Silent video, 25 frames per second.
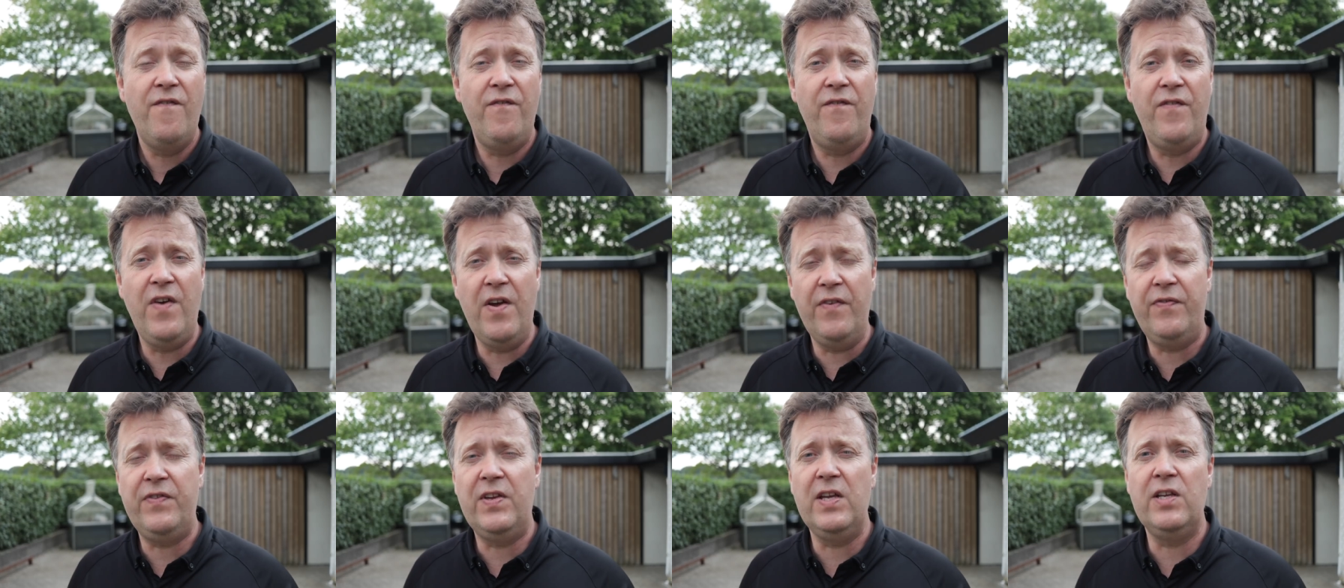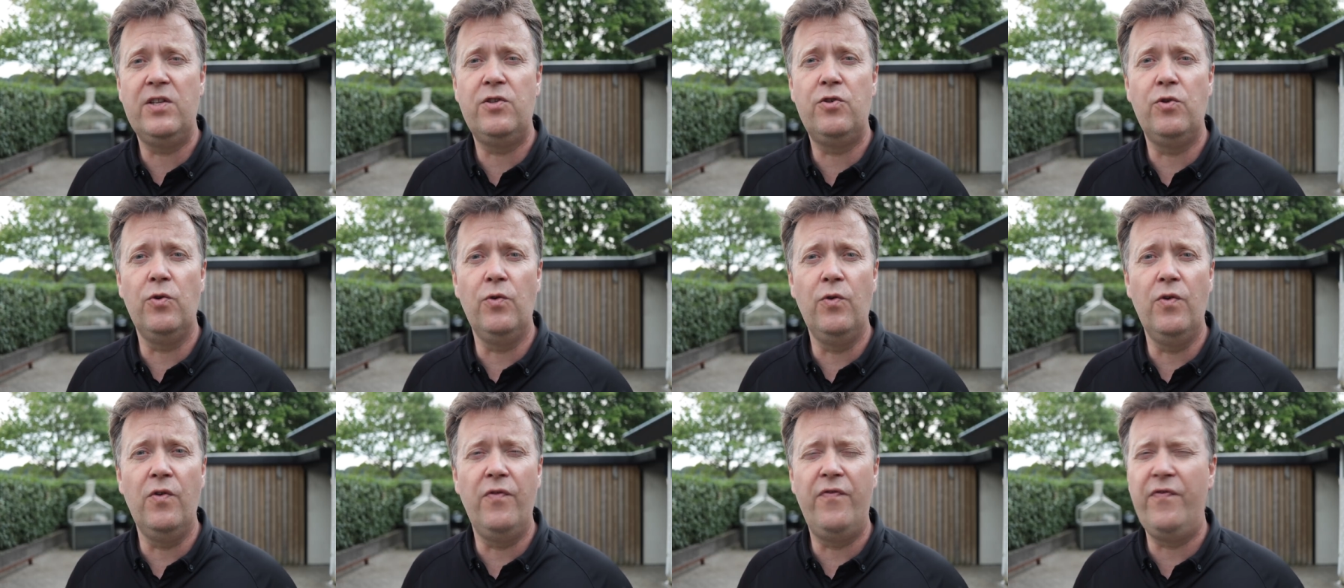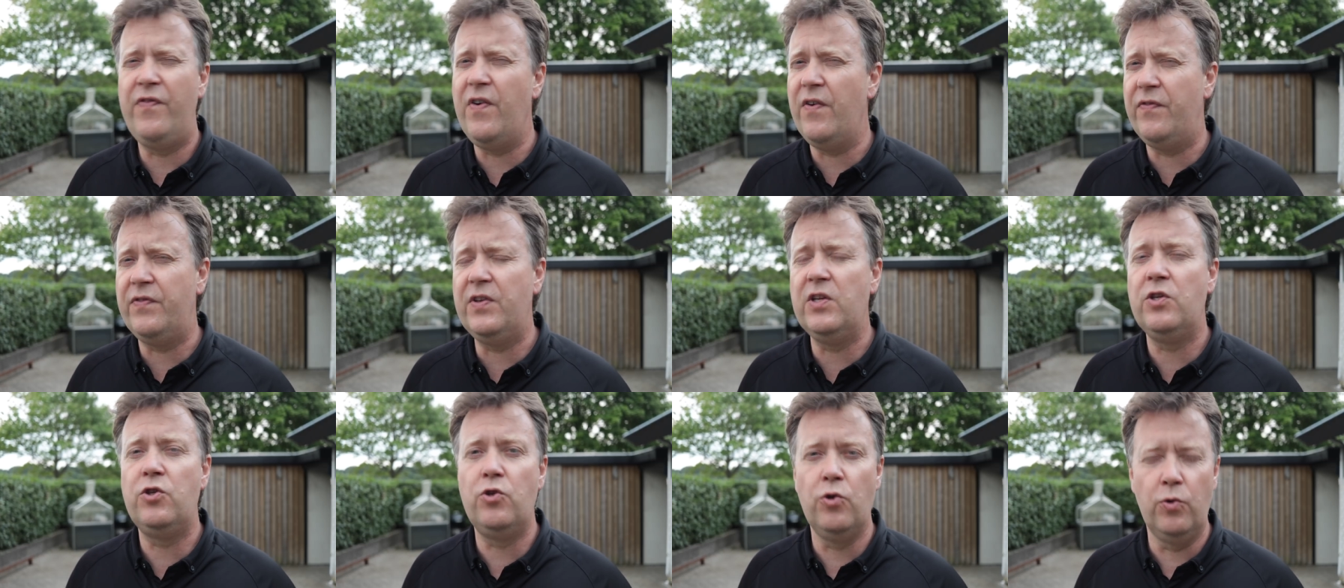50 to
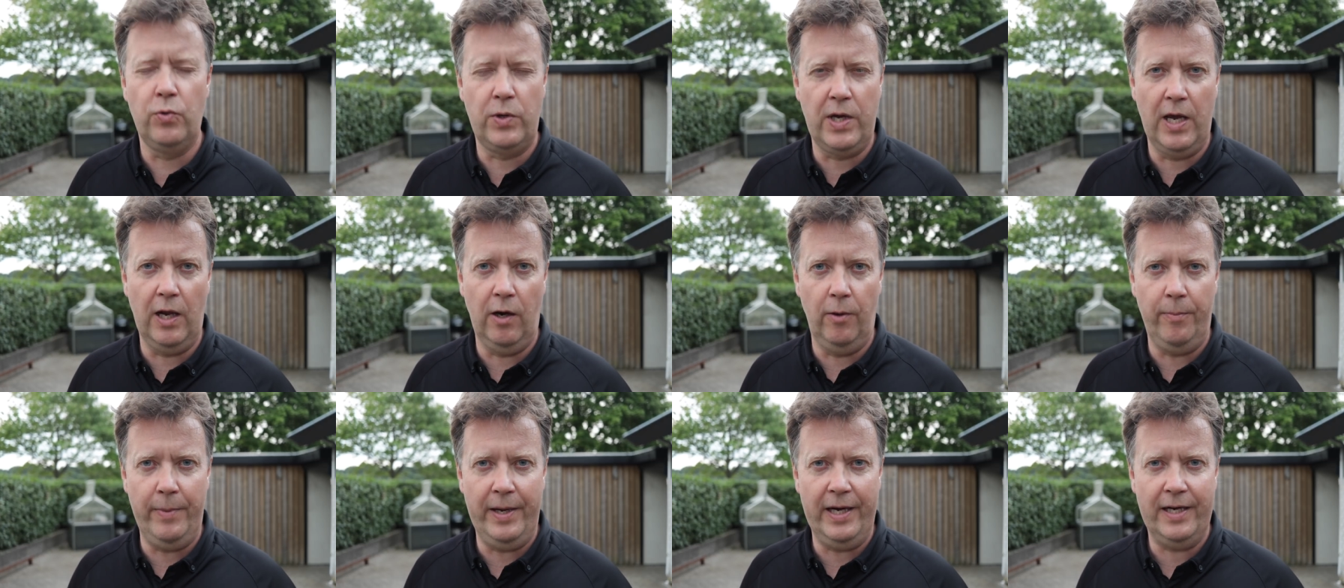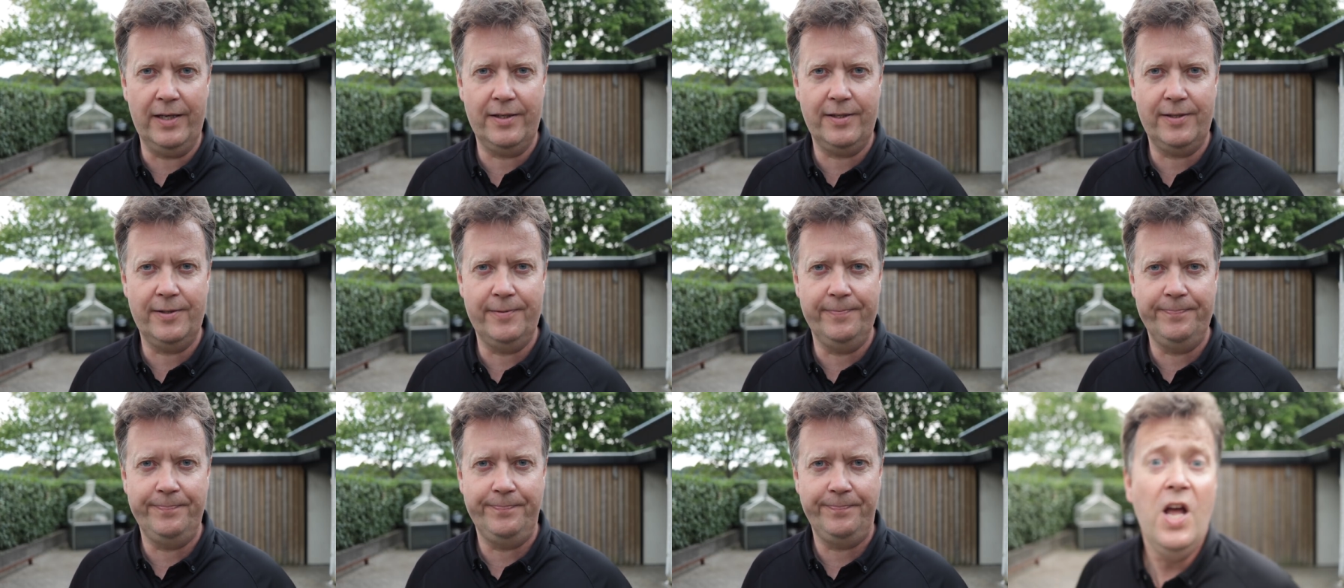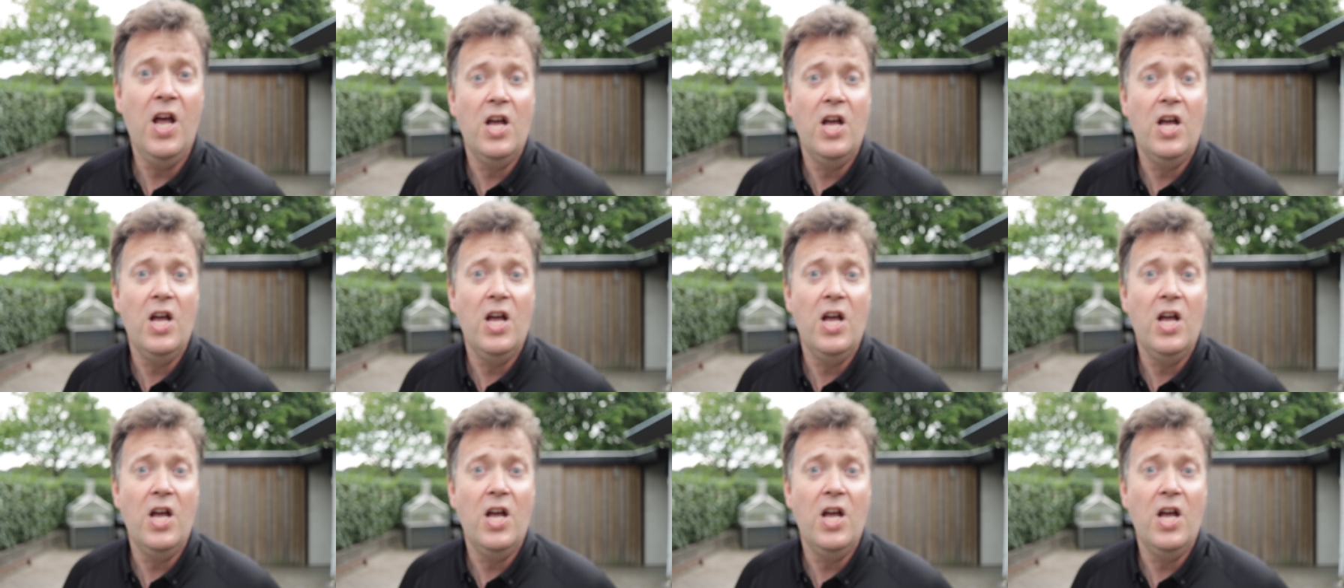52 kilometers.